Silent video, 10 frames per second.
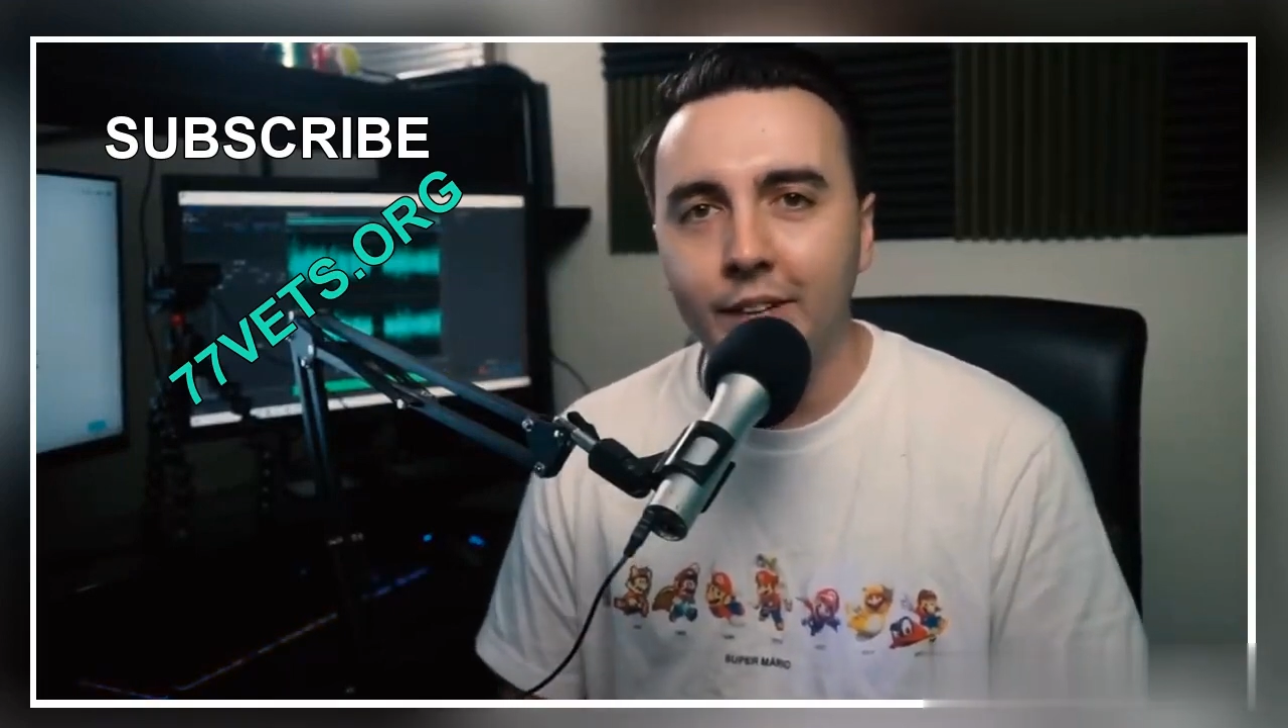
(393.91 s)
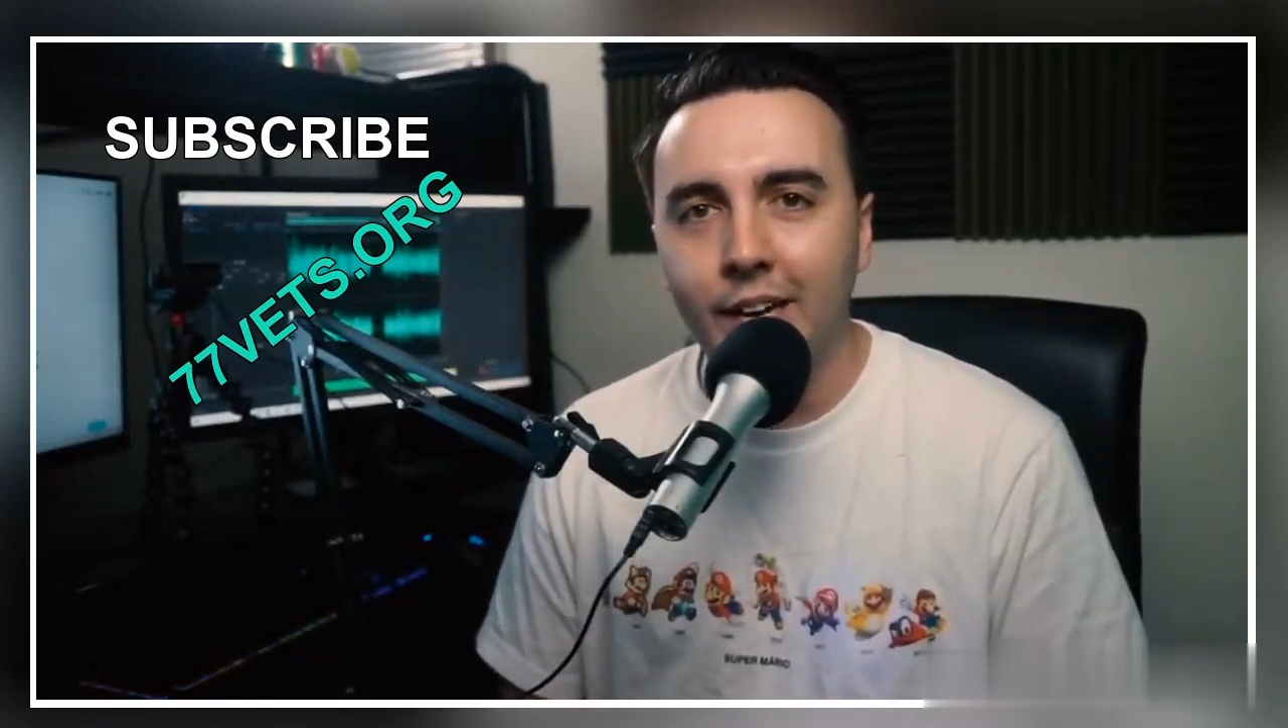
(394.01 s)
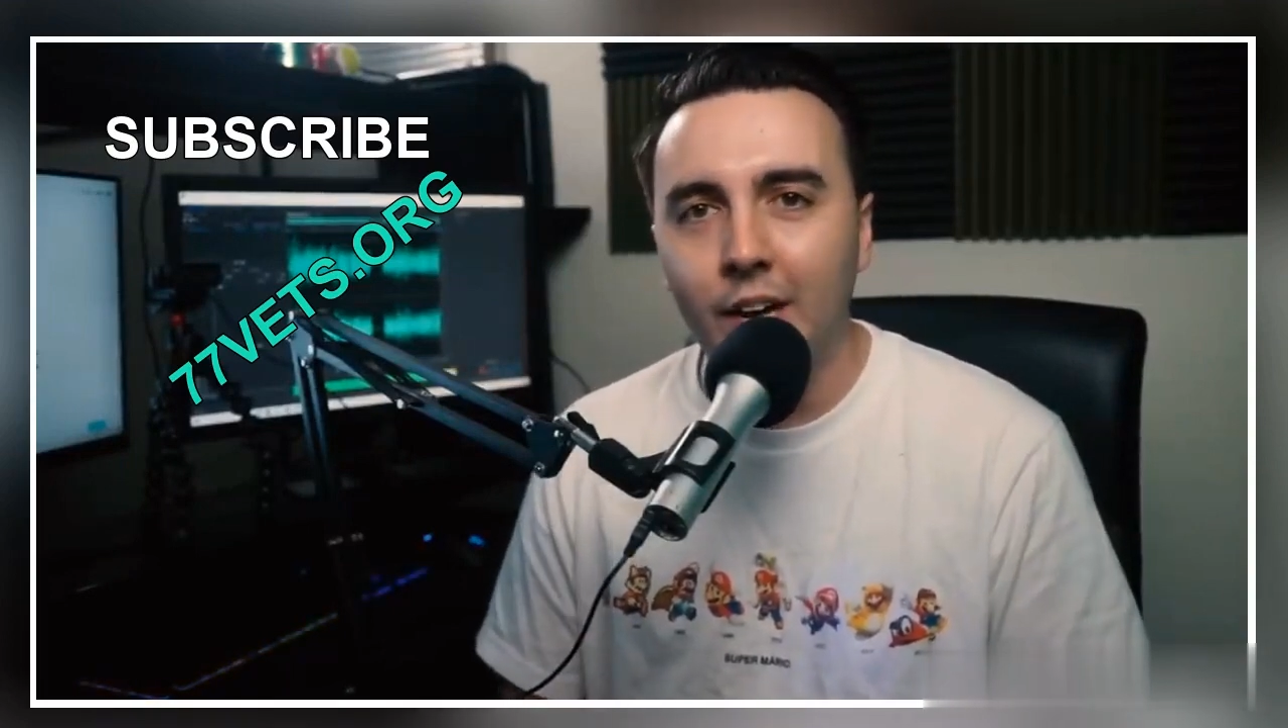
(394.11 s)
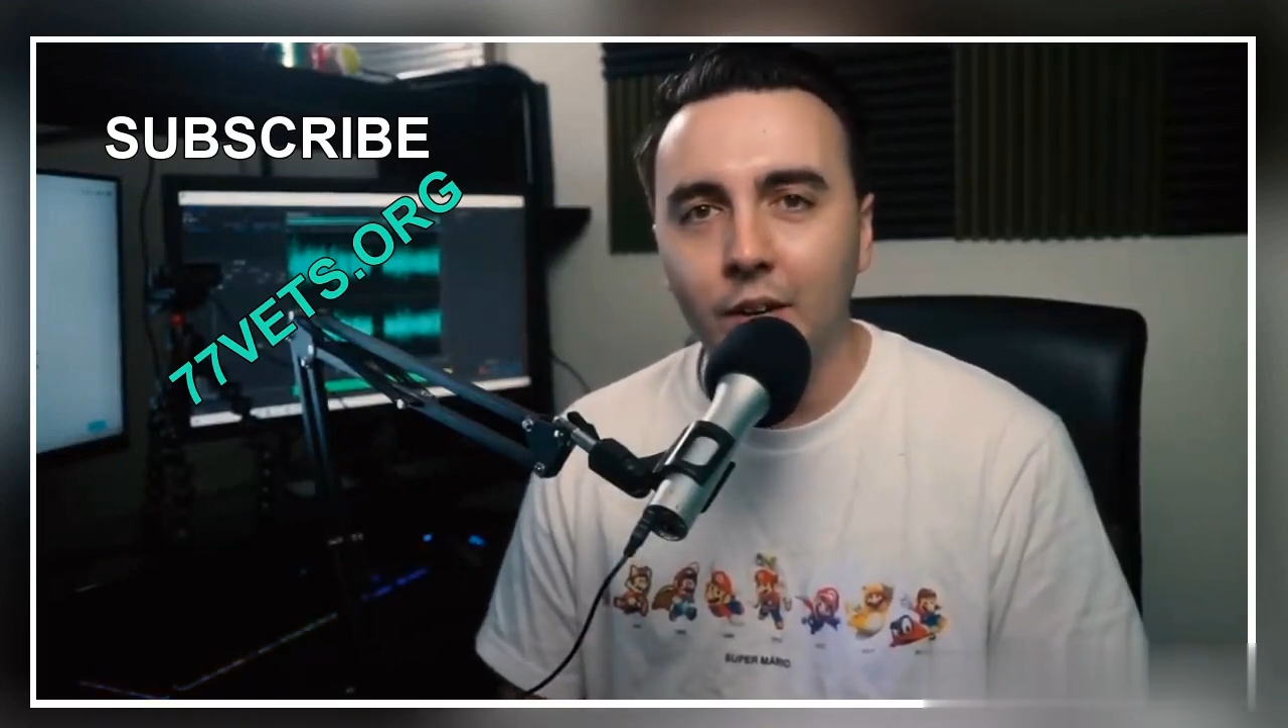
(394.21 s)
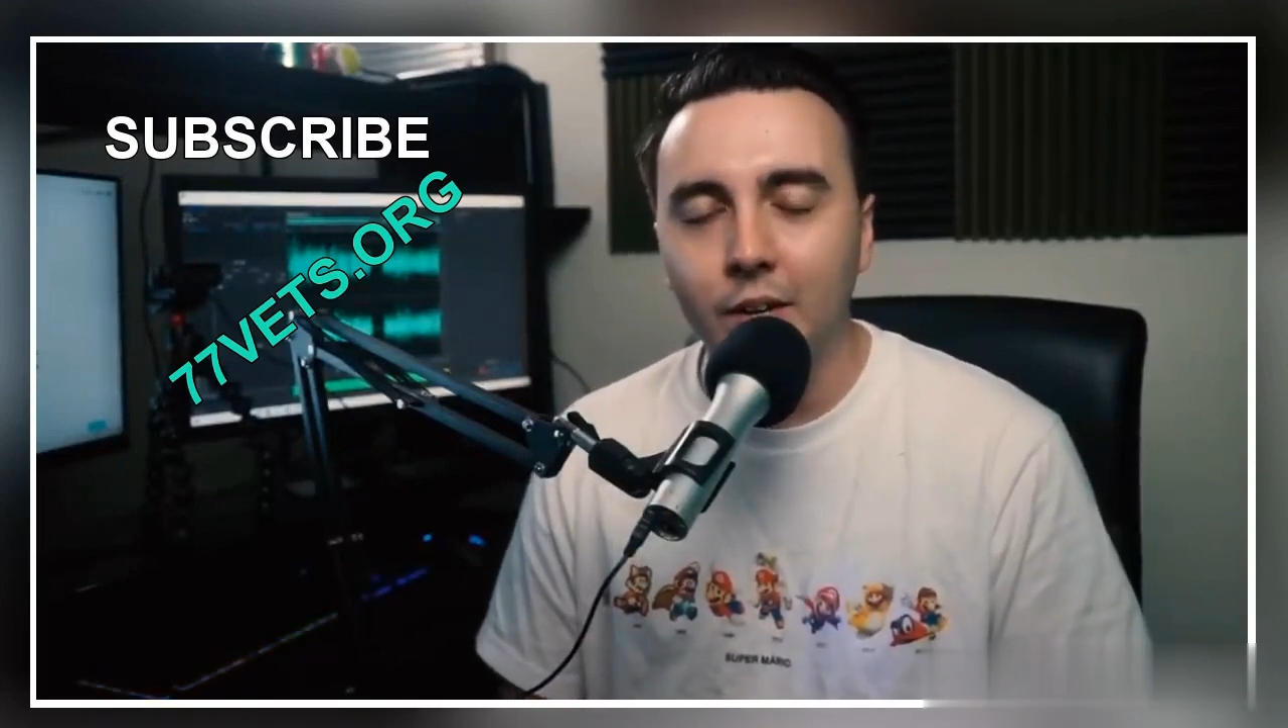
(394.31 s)
the
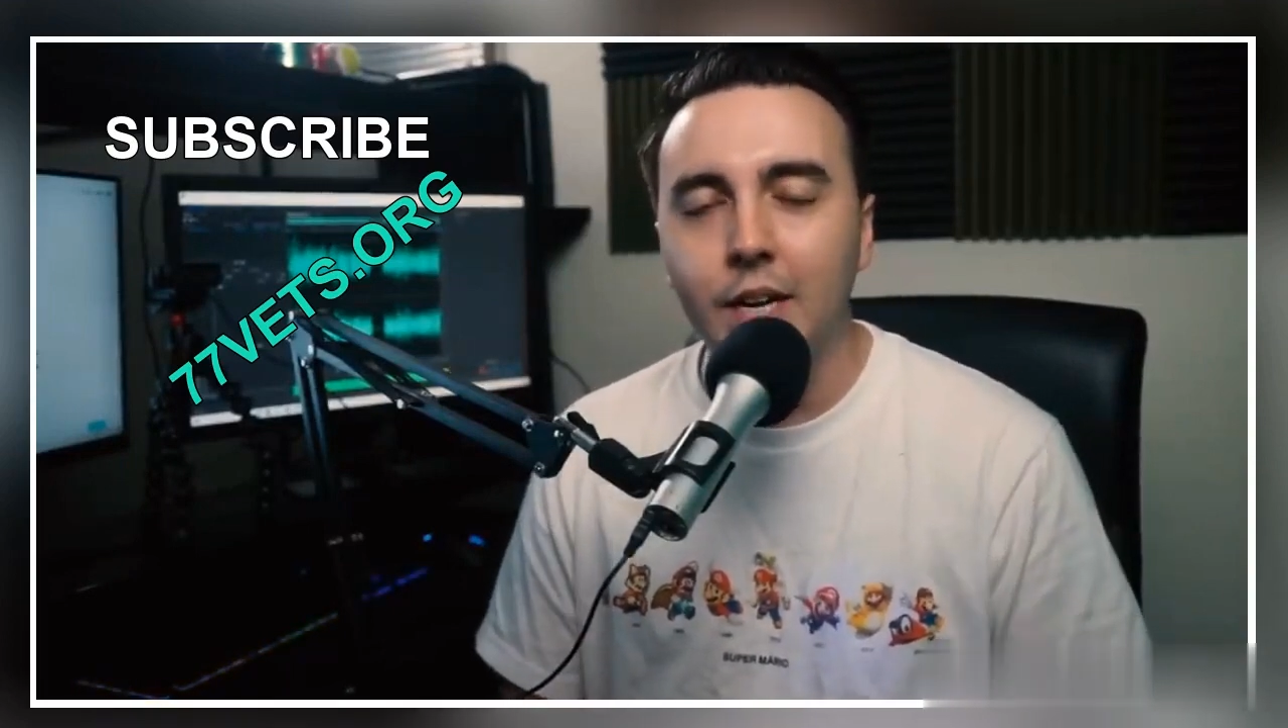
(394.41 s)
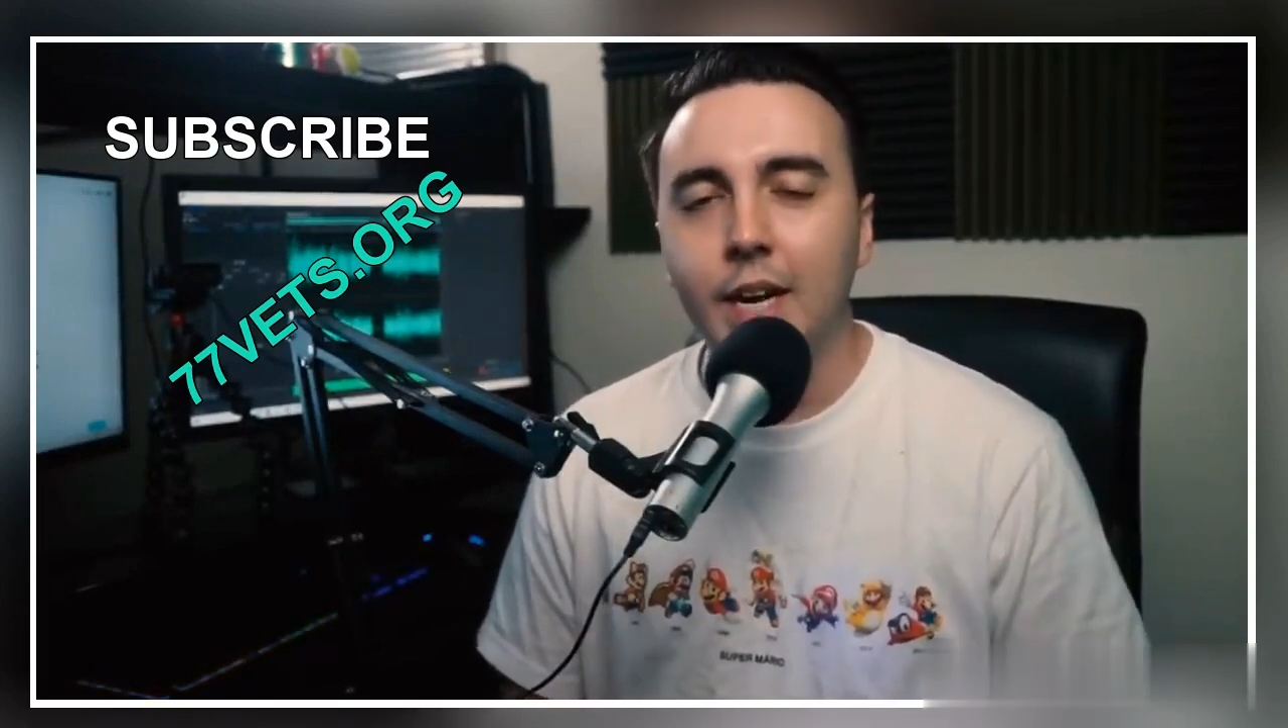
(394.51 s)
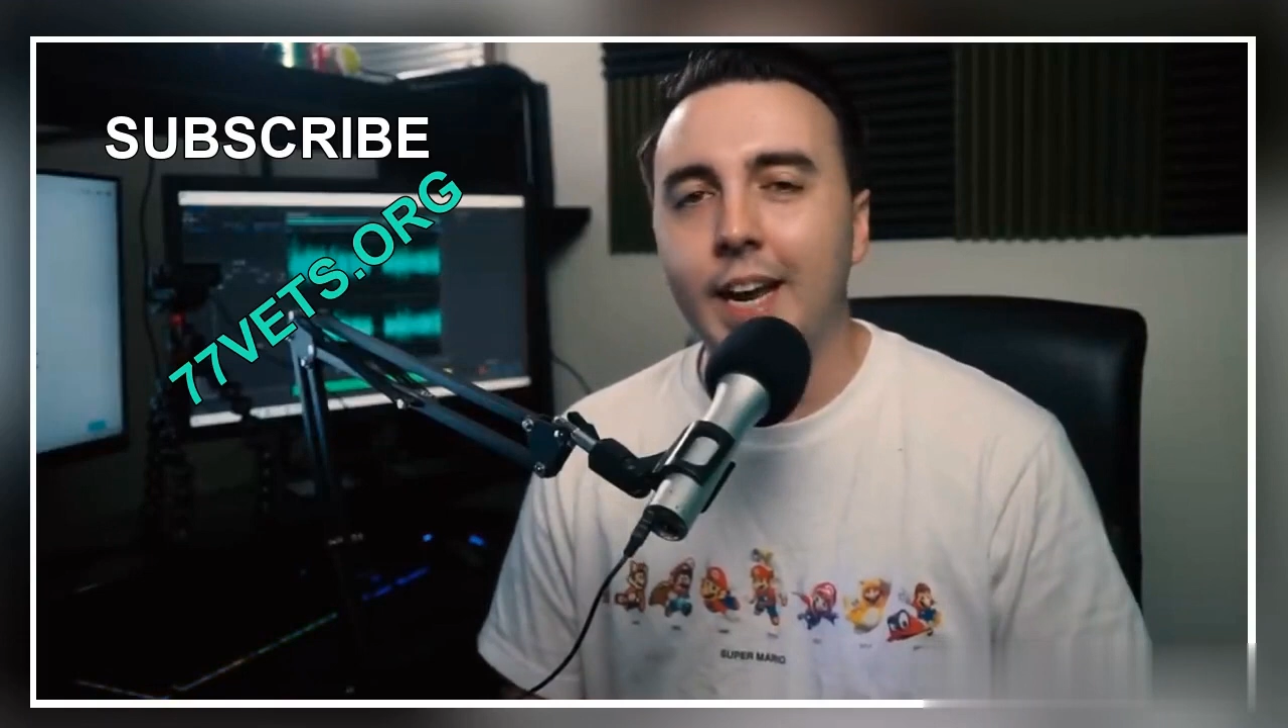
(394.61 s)
dollar